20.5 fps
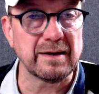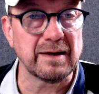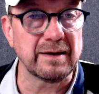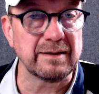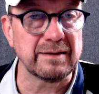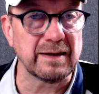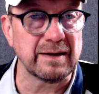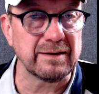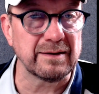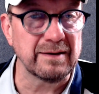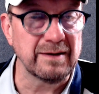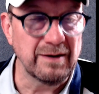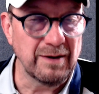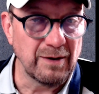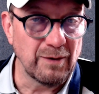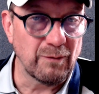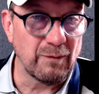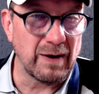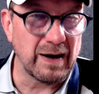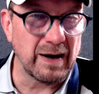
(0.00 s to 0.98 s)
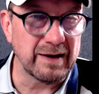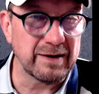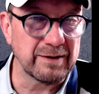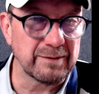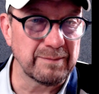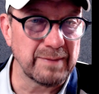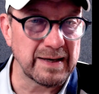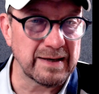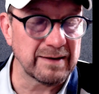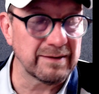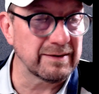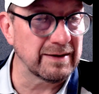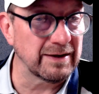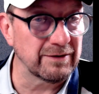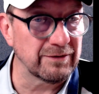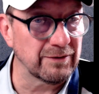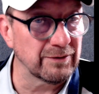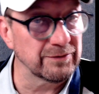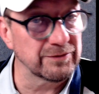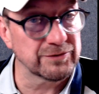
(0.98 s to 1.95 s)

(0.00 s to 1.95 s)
And then while you're making those